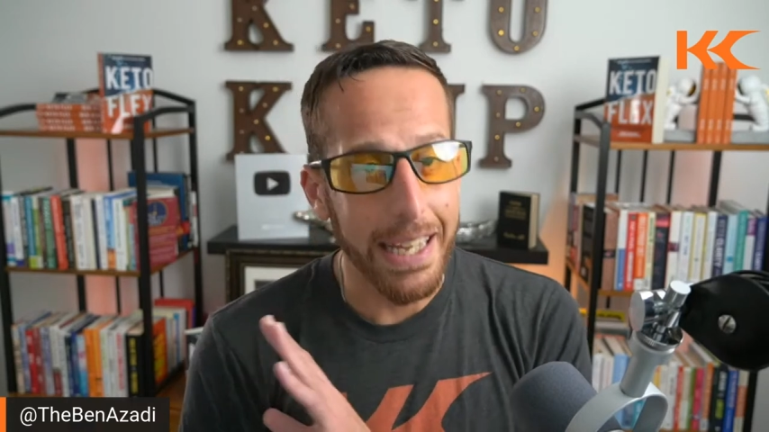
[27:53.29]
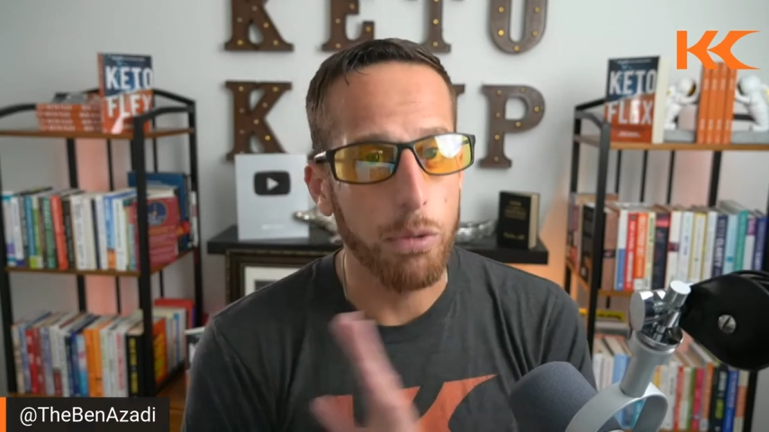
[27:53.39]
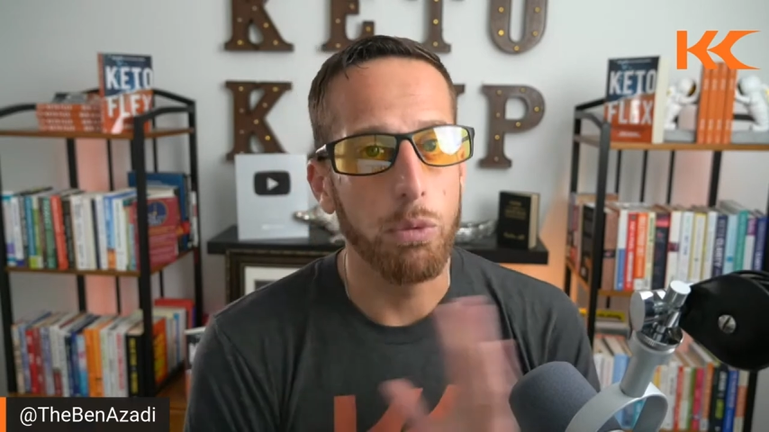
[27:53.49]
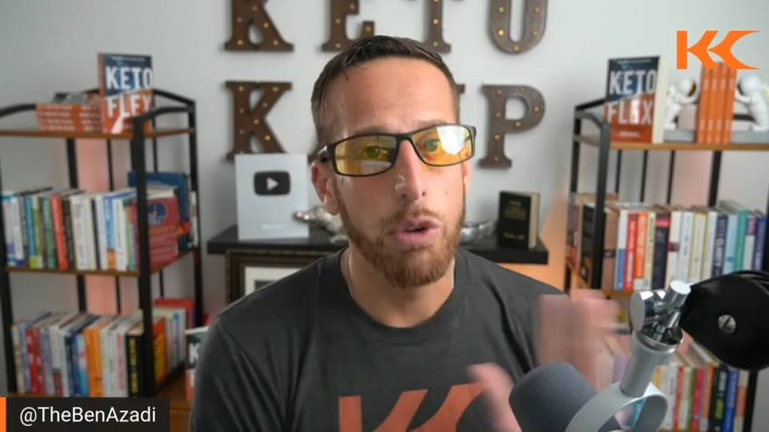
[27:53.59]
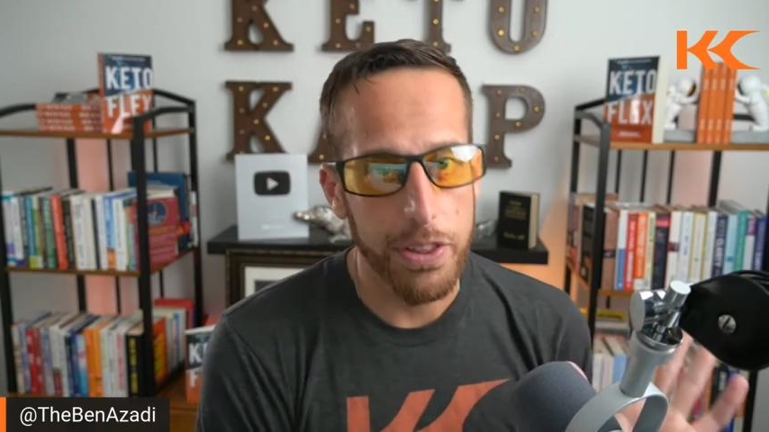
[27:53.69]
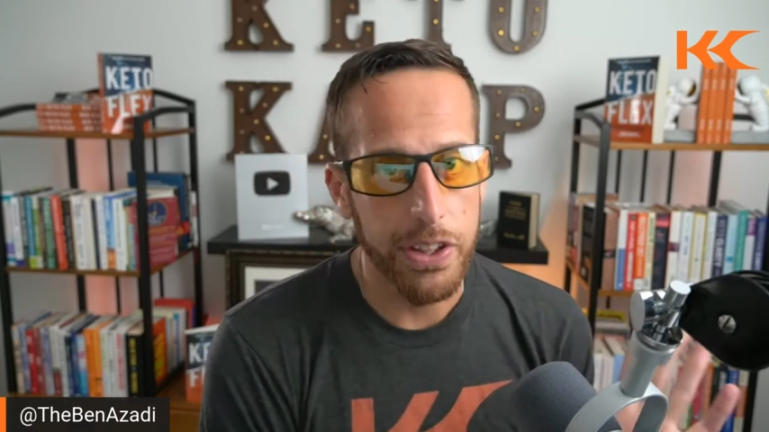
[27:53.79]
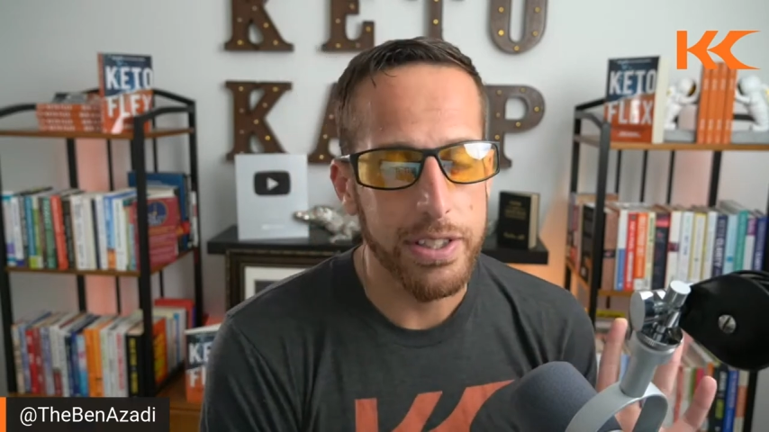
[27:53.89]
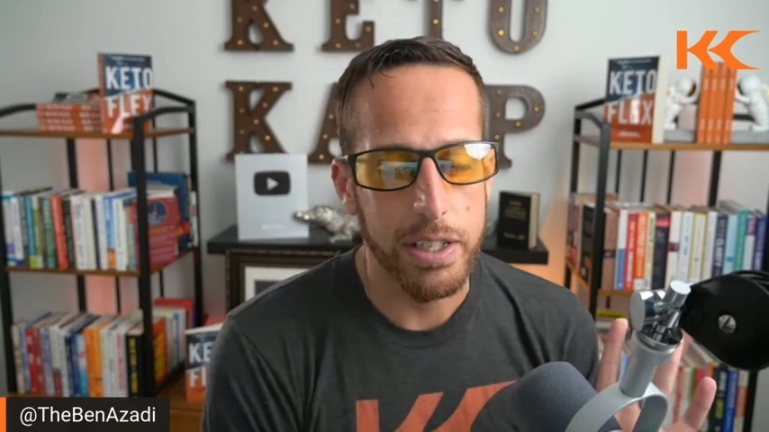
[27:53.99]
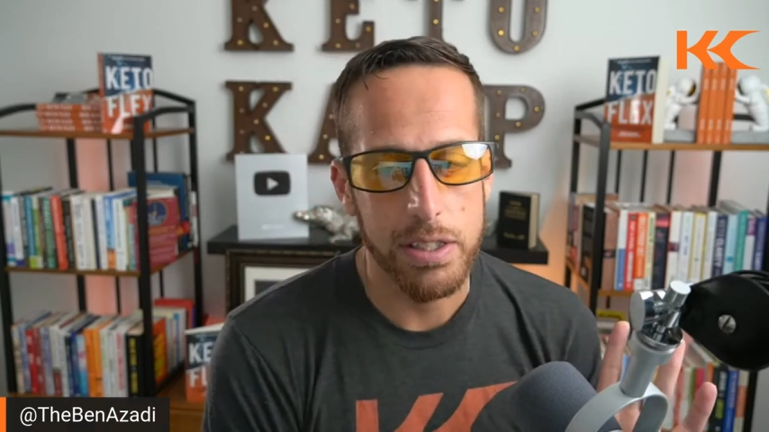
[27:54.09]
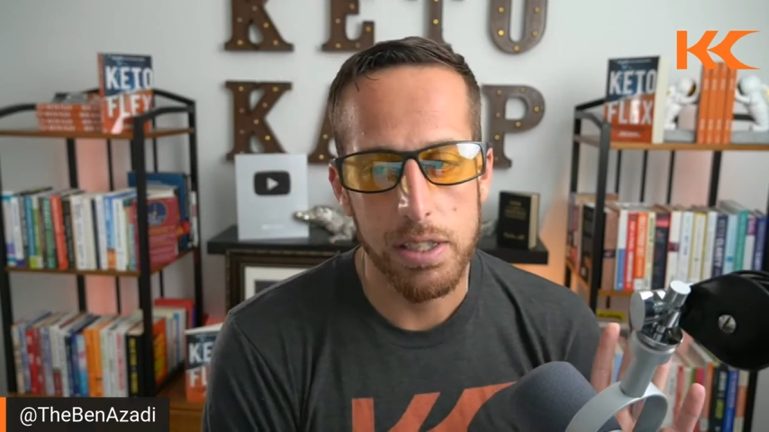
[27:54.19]
rid of these
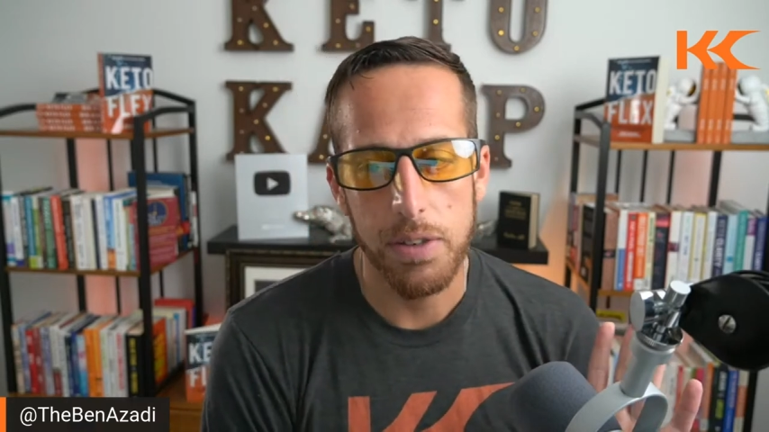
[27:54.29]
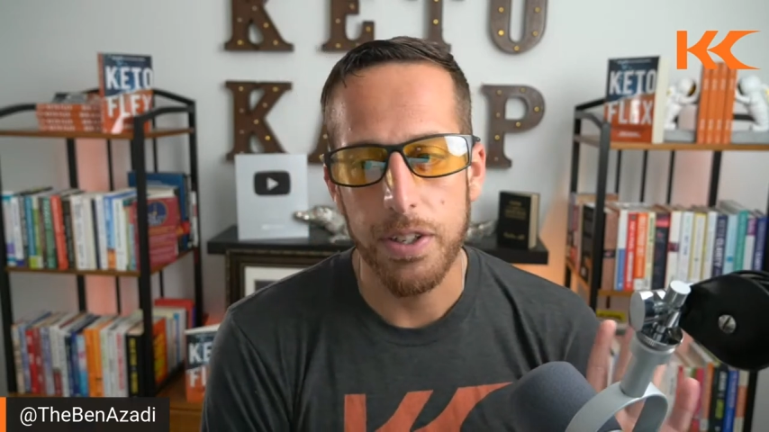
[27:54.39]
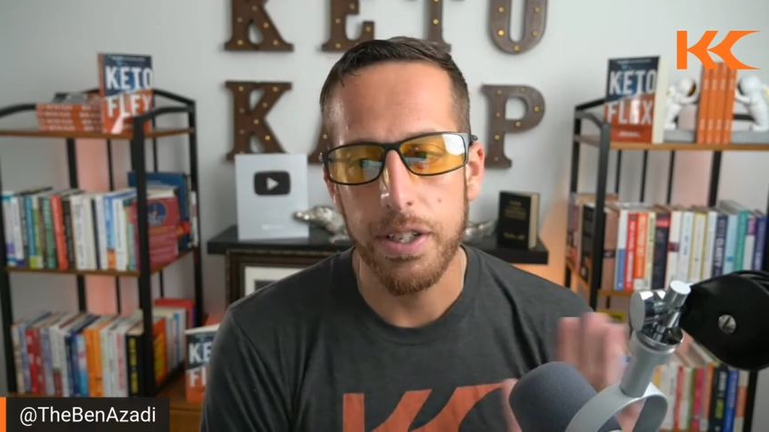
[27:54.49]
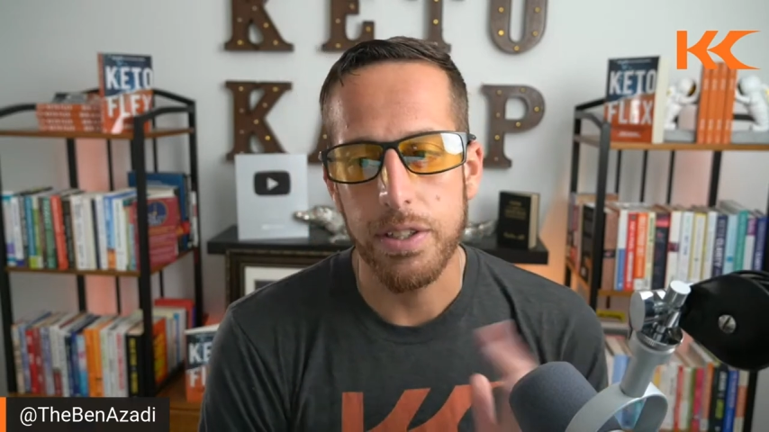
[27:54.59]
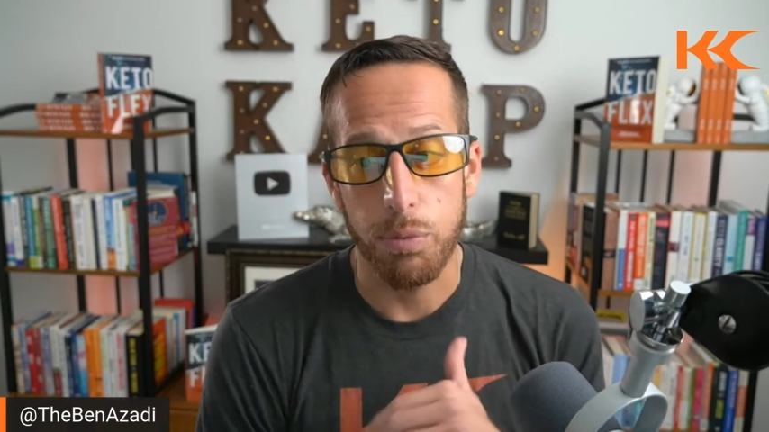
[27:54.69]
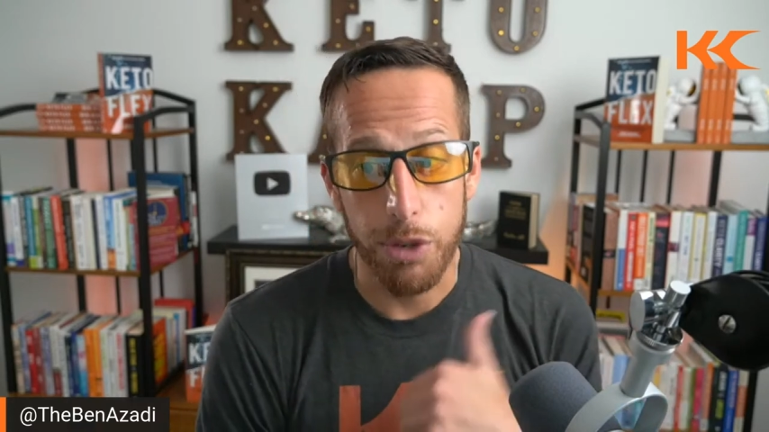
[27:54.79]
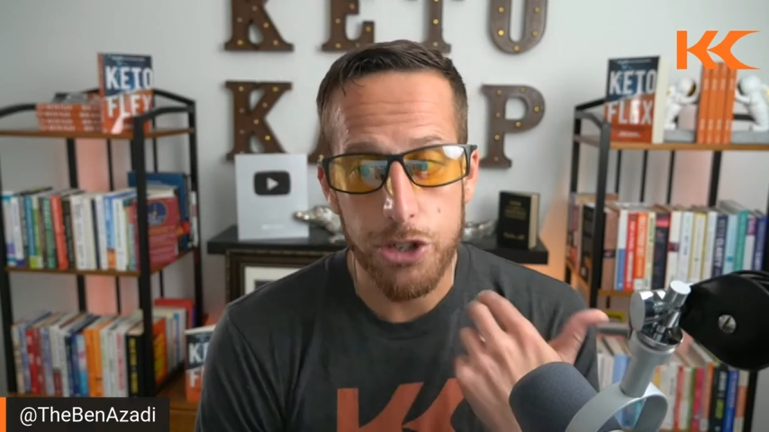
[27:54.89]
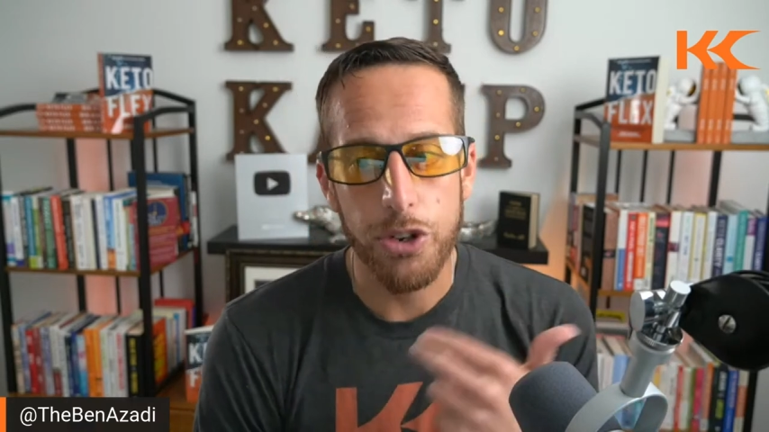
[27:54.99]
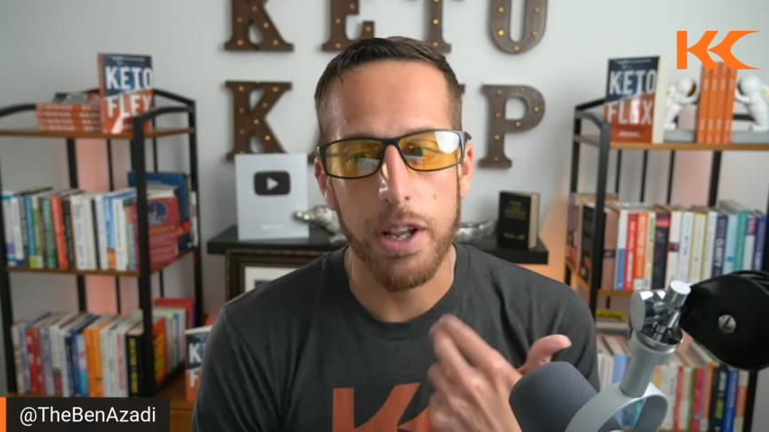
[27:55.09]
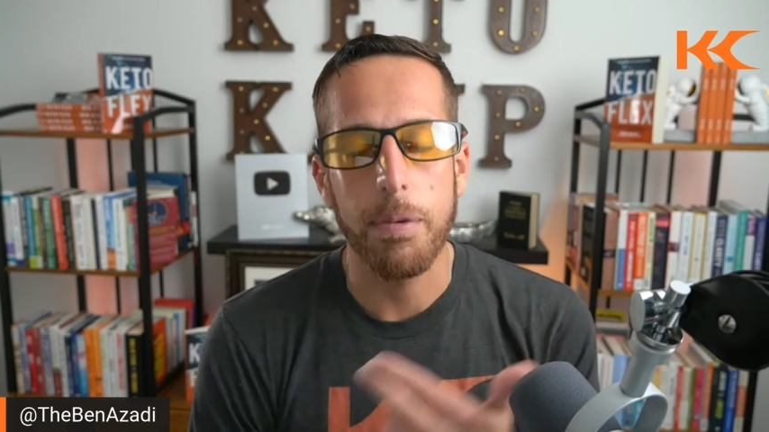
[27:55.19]
sensitivities and
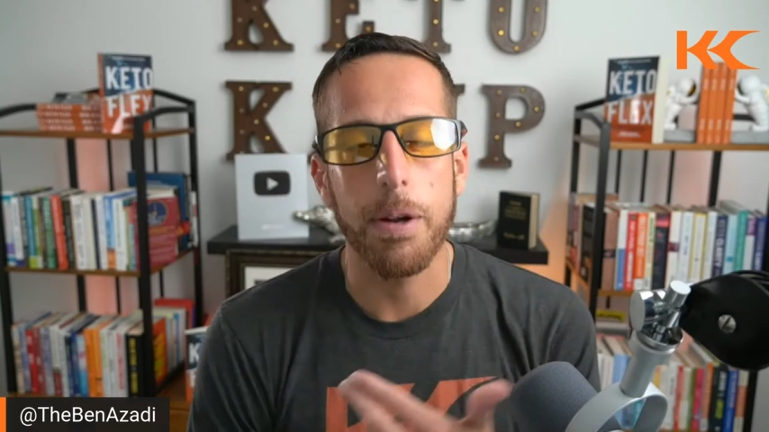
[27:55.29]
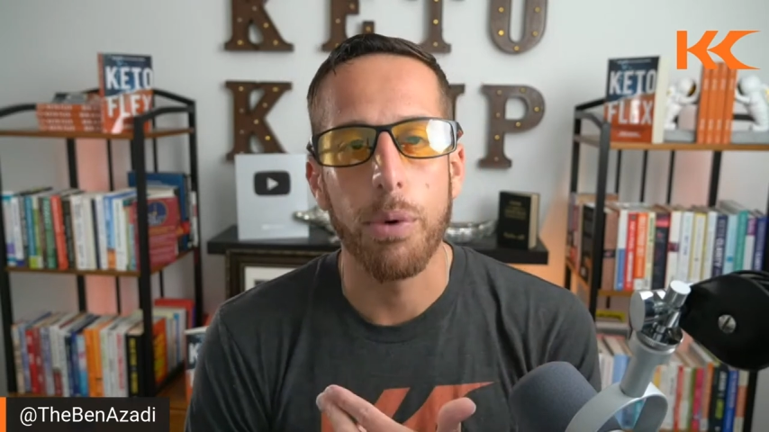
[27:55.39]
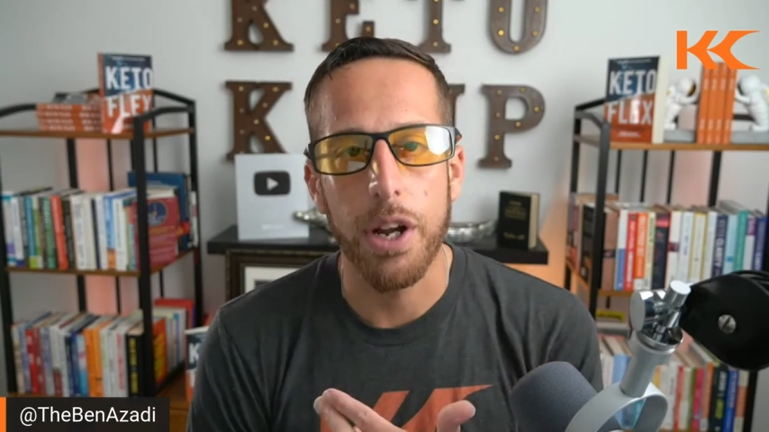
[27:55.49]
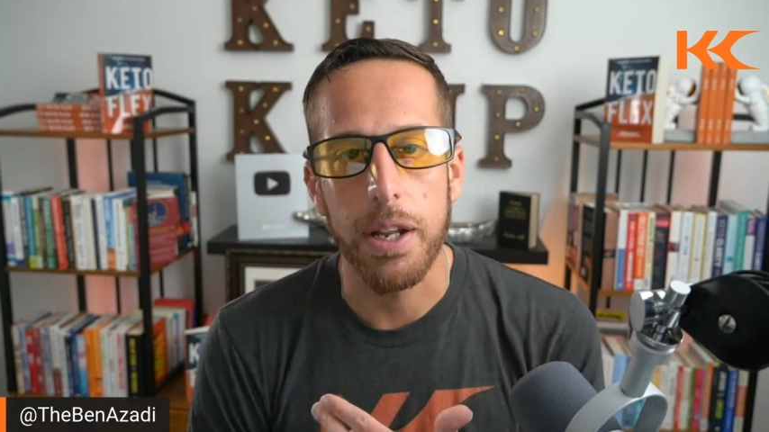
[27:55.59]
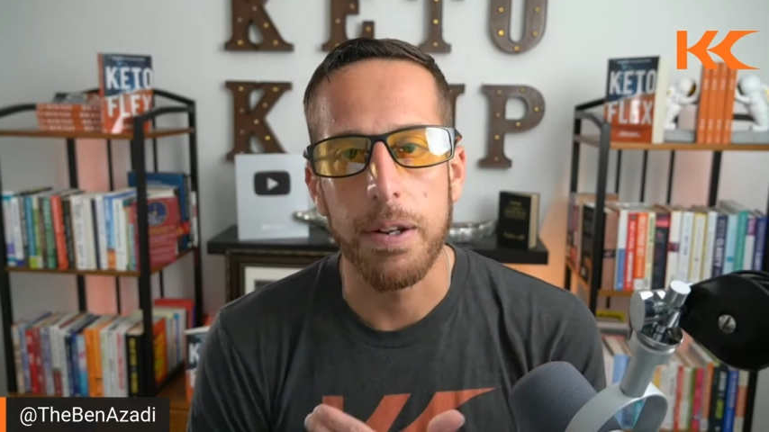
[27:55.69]
retrain my brain.